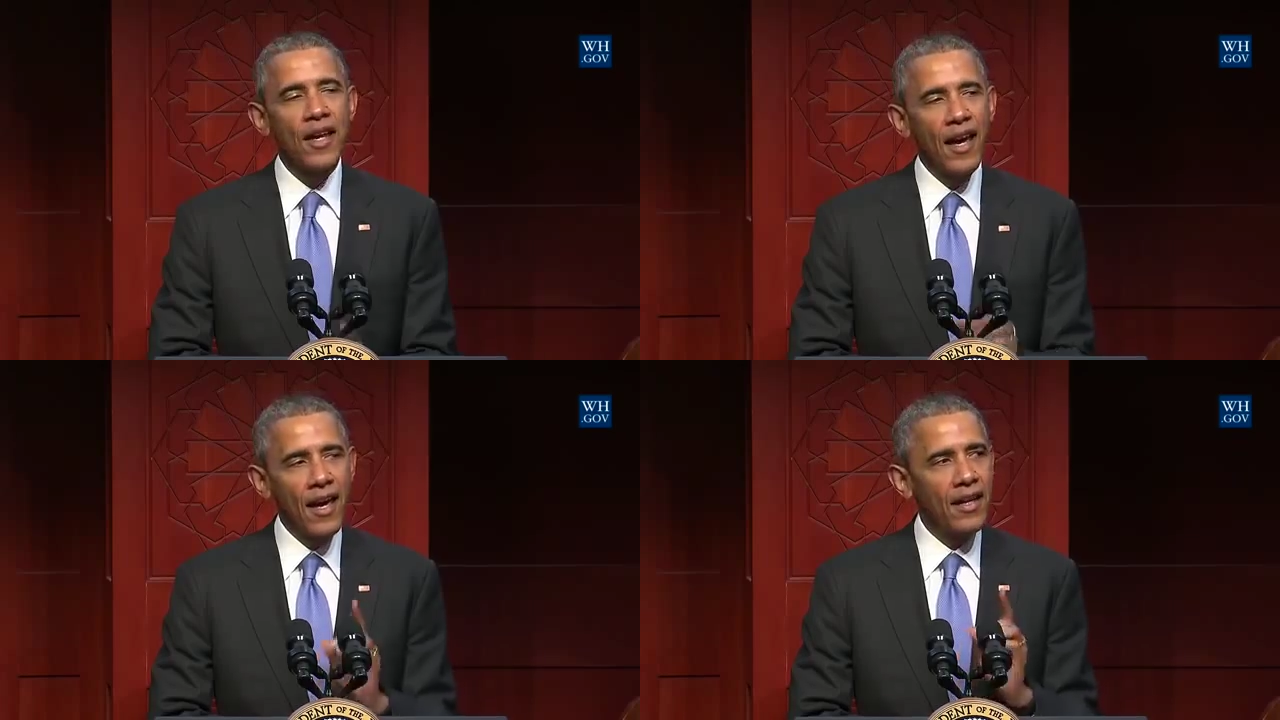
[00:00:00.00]

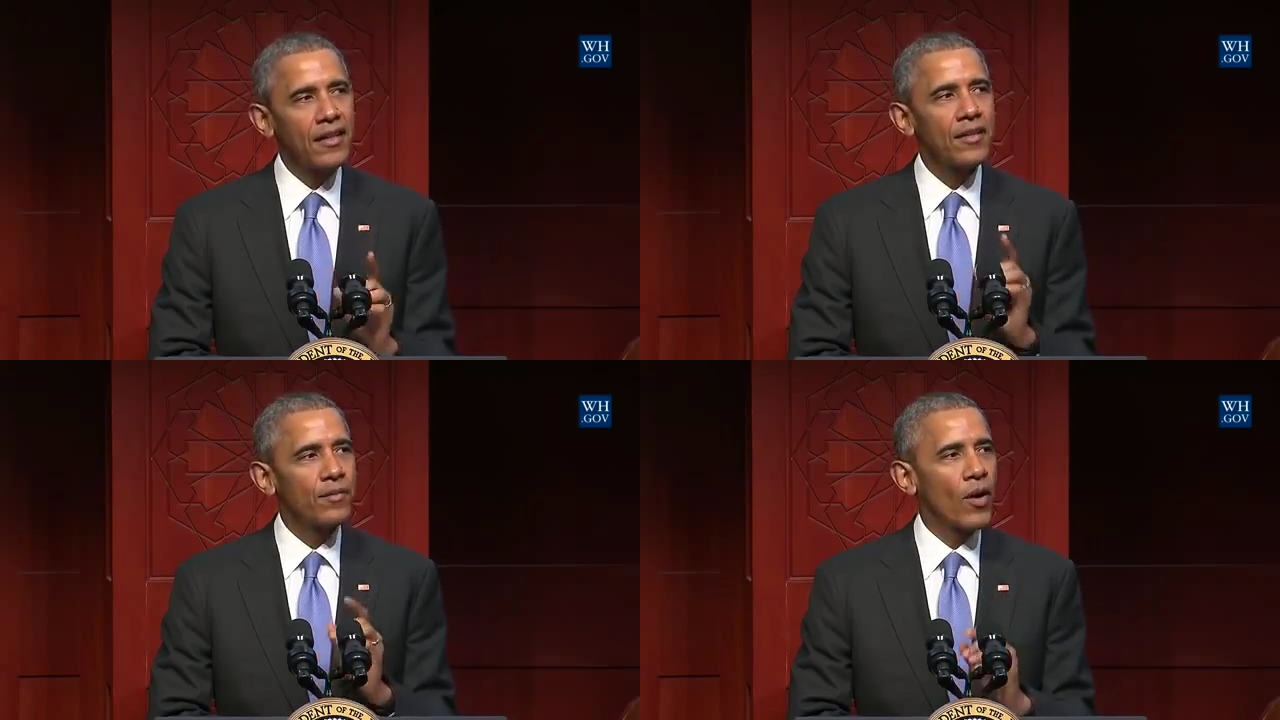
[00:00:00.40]

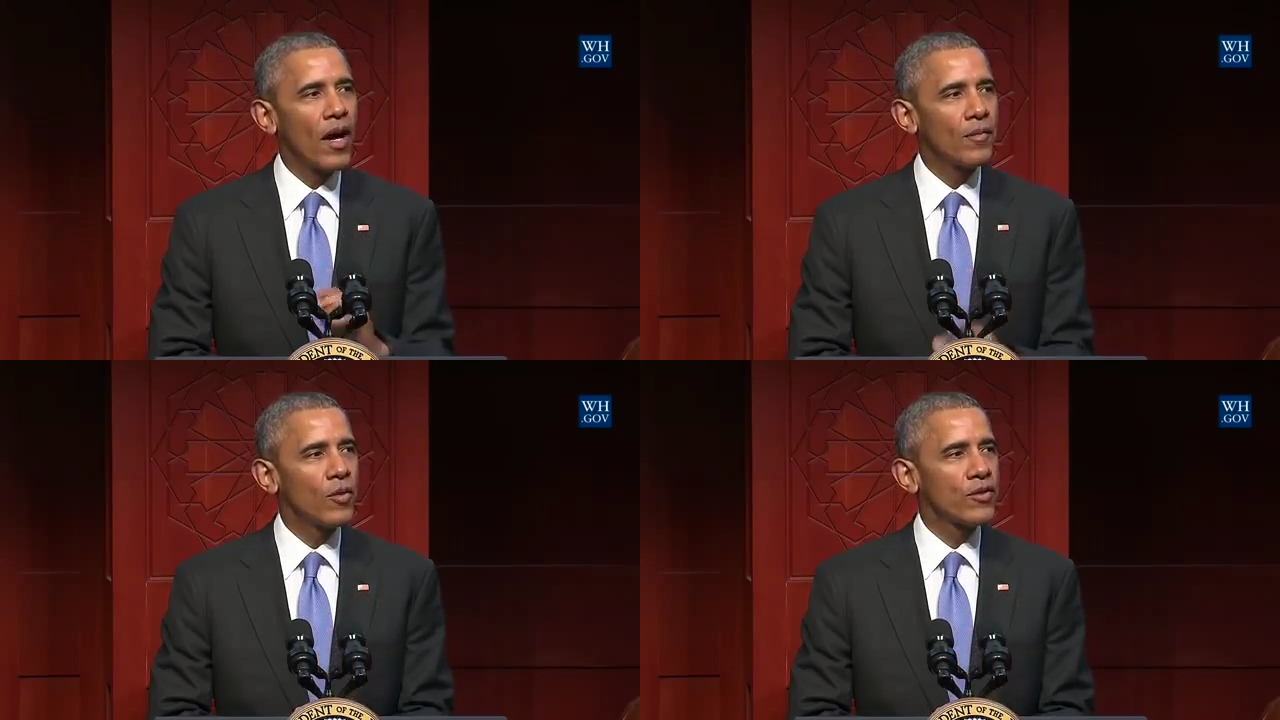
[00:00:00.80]
and
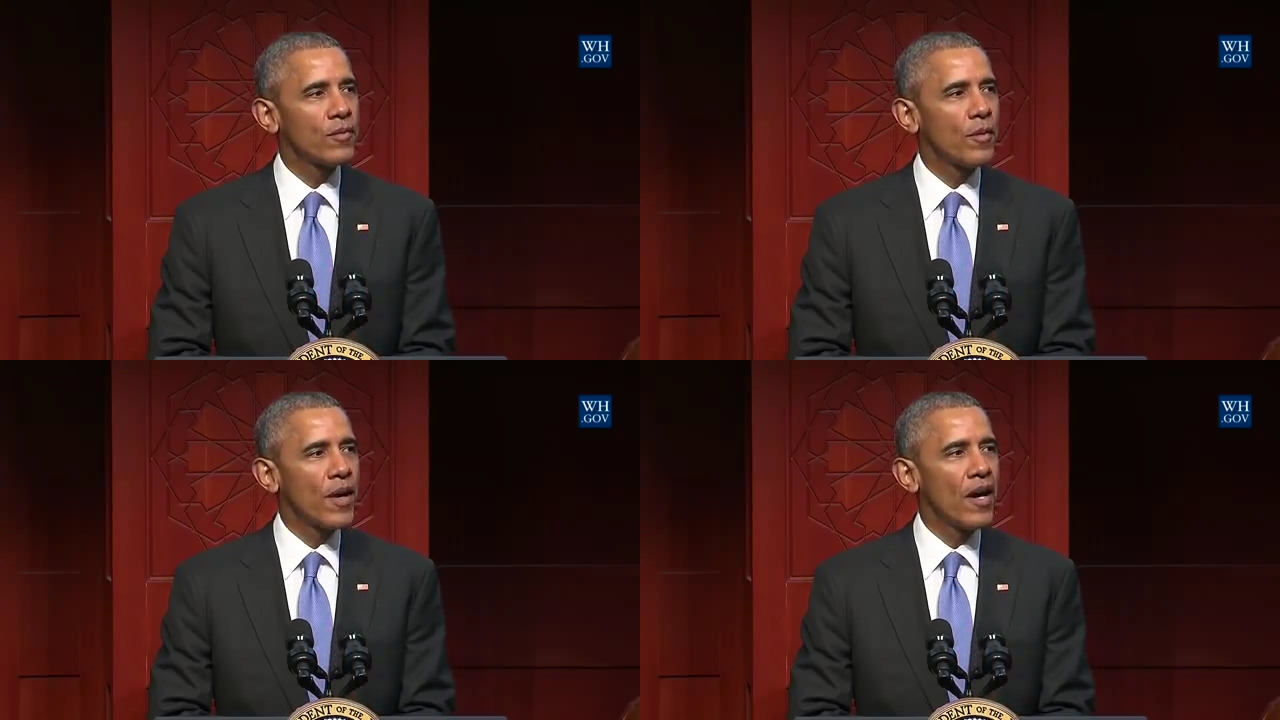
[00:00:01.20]
proud
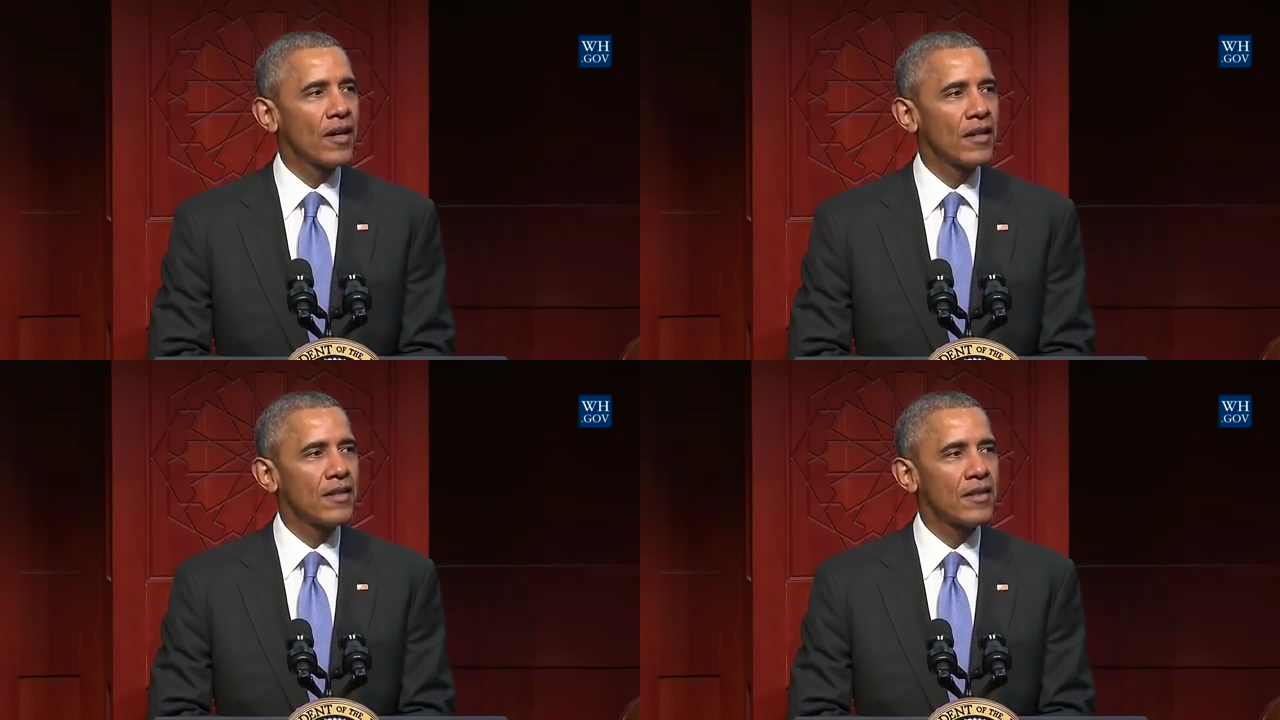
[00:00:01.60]
Muslim
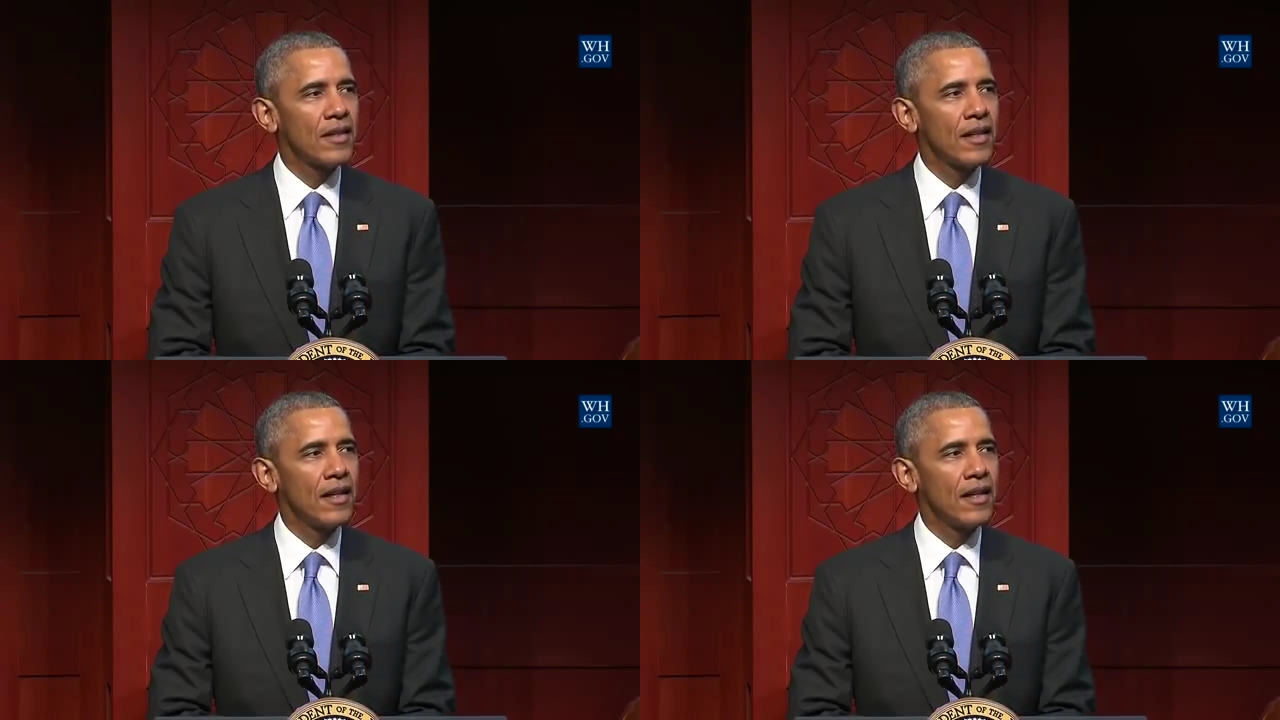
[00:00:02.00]
Americans,